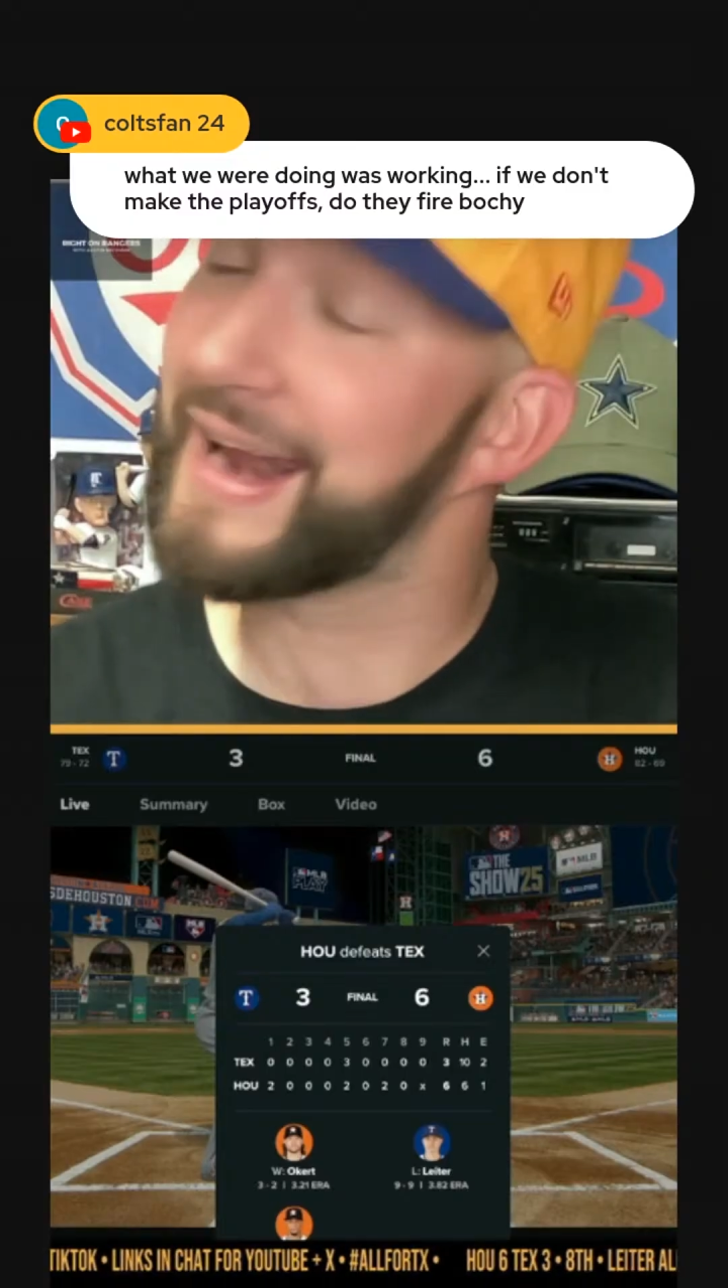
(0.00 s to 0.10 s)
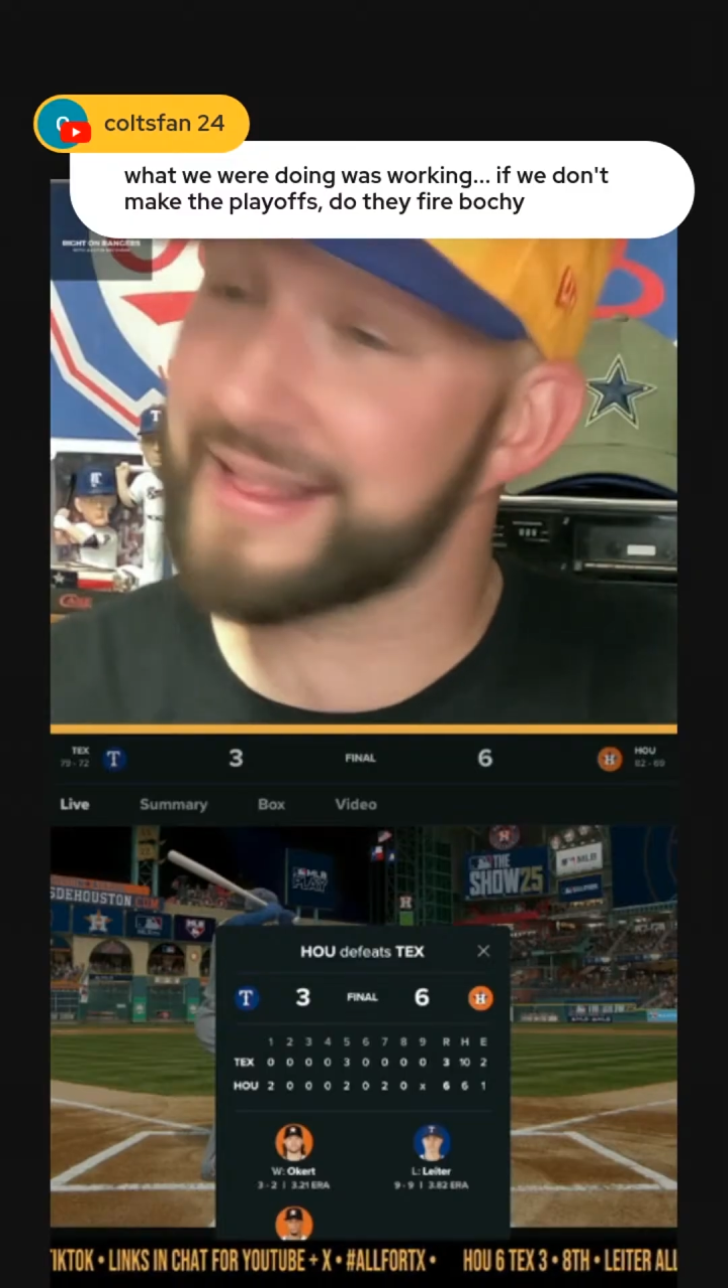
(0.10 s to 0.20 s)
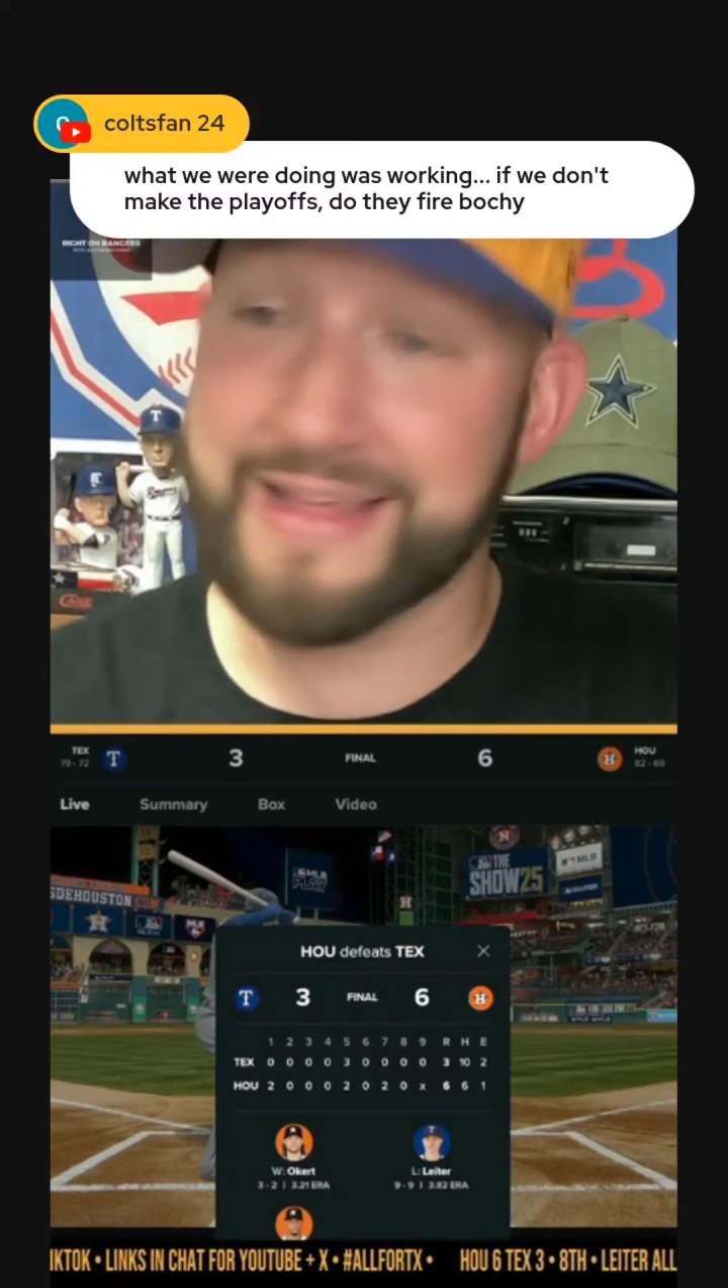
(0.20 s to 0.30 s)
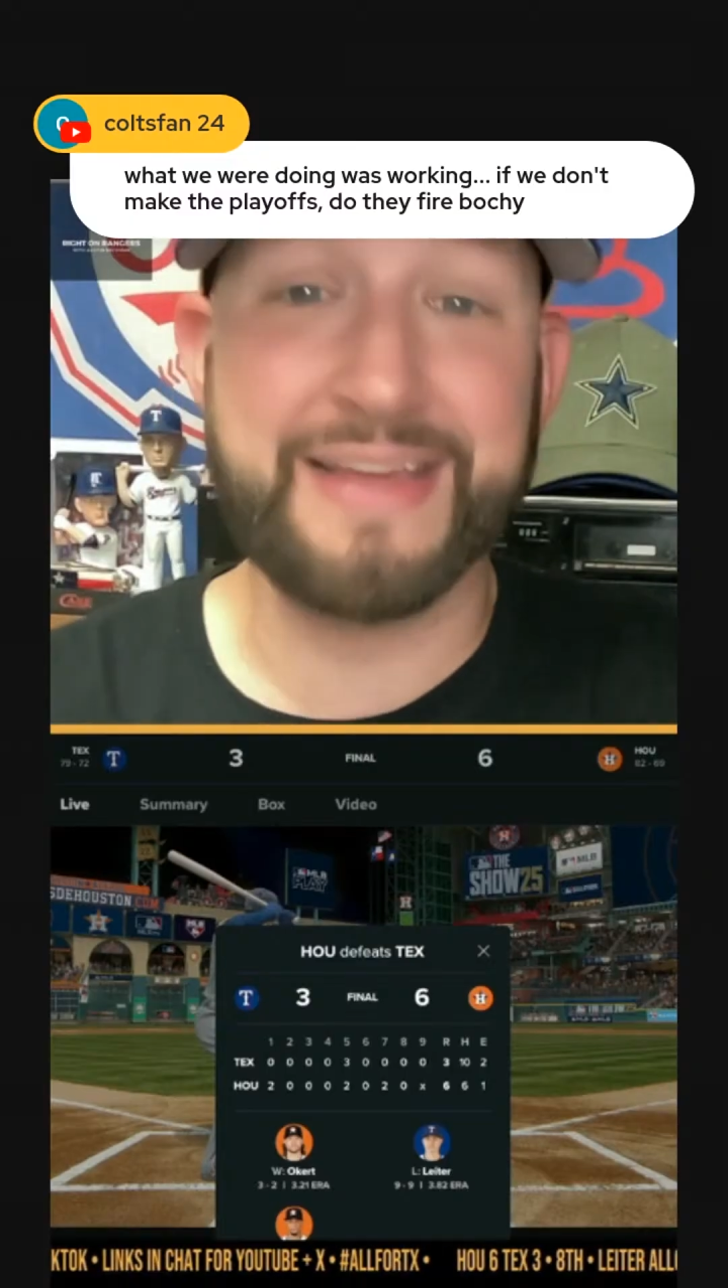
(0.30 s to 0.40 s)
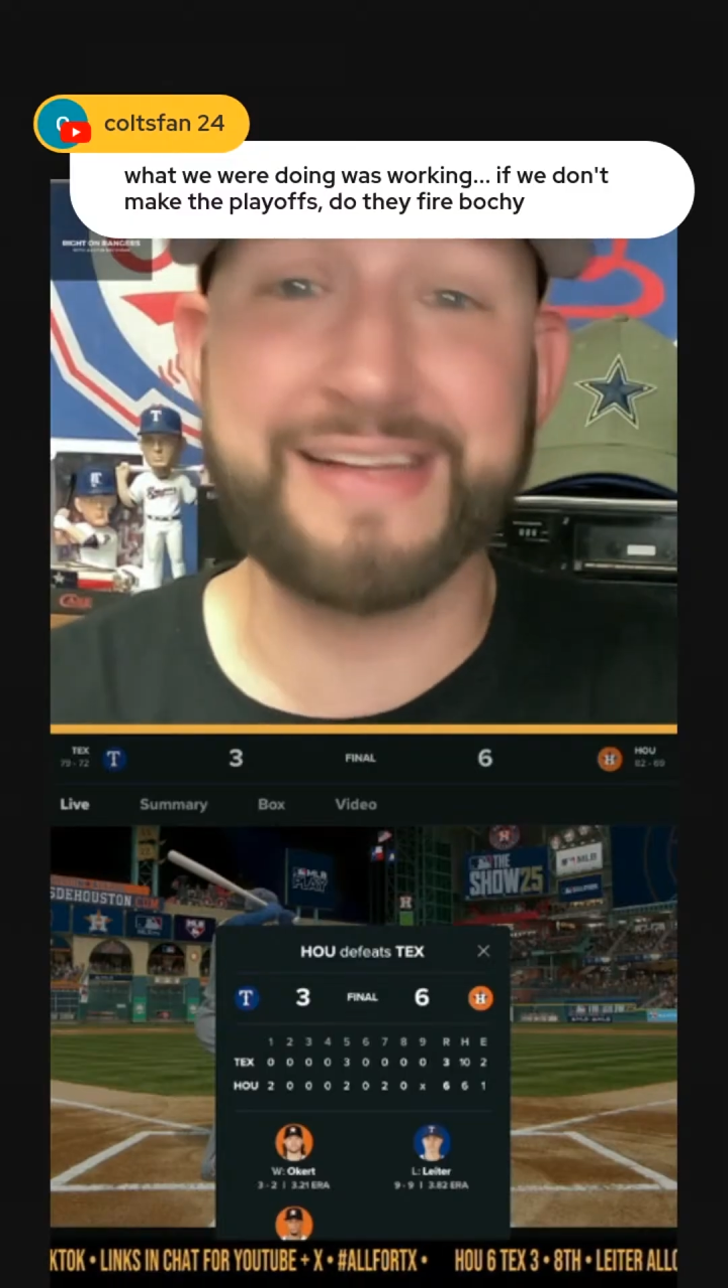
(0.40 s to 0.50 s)
I
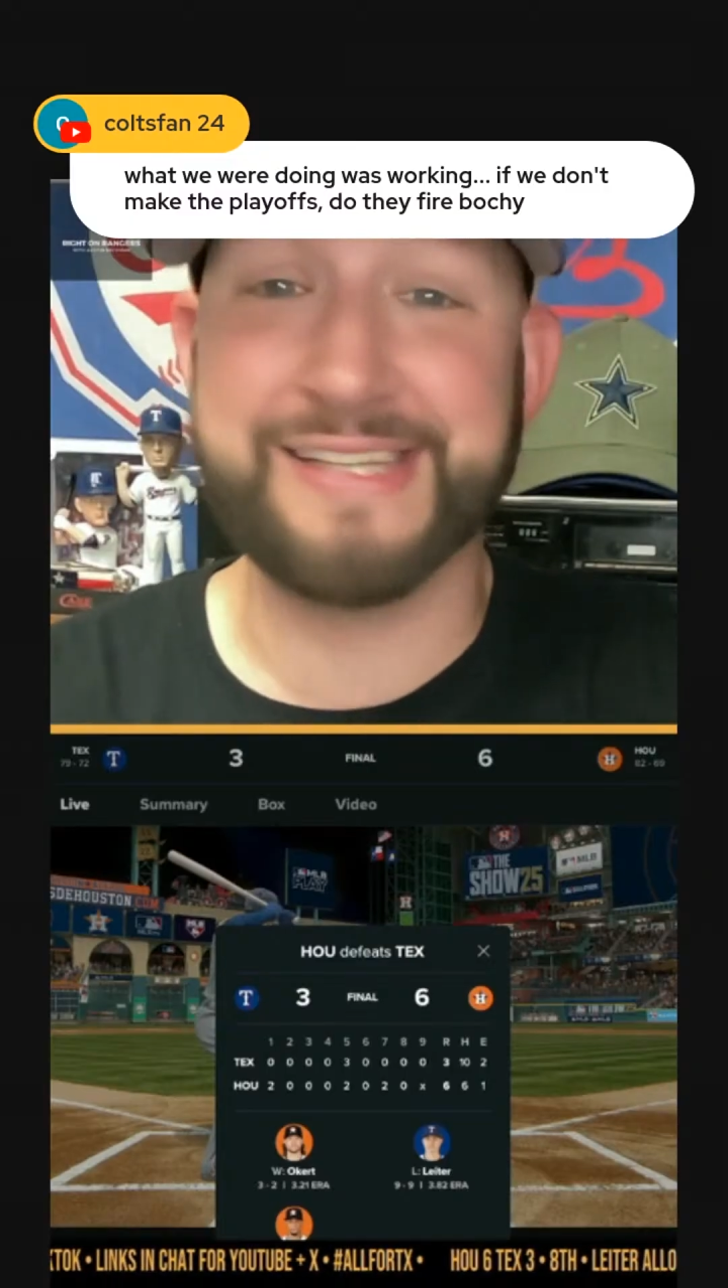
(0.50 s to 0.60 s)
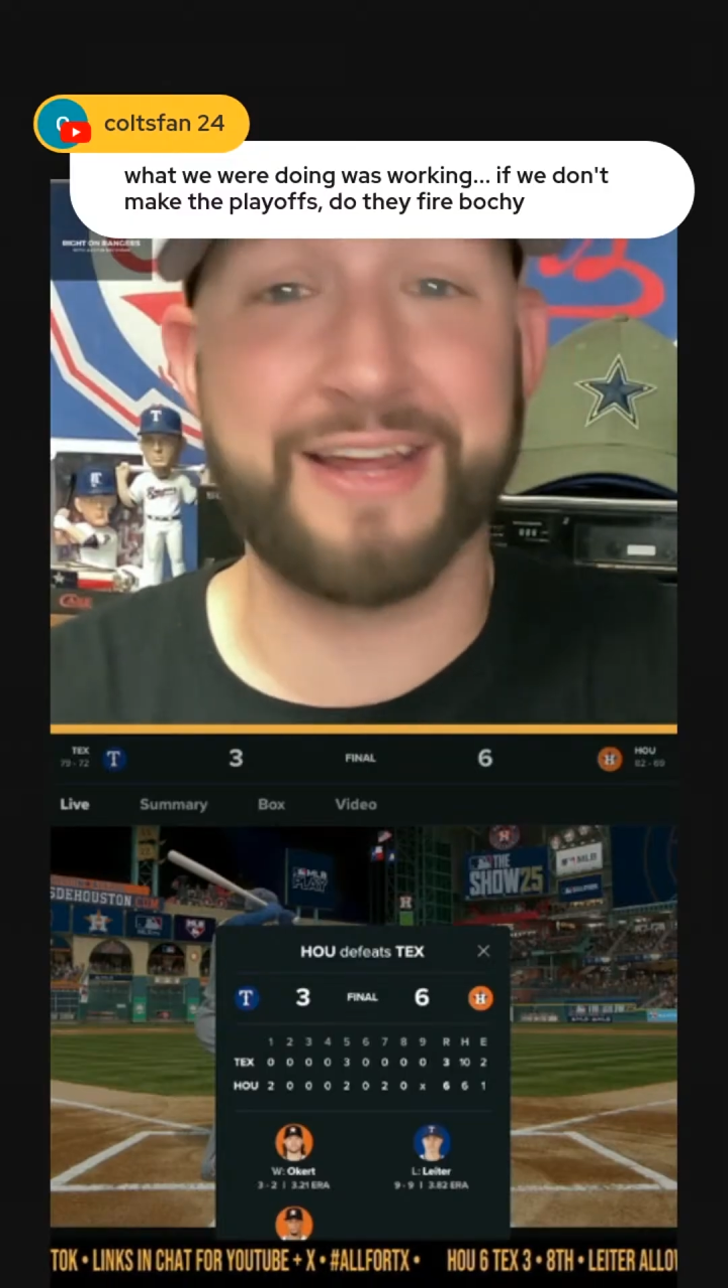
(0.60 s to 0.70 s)
think he's going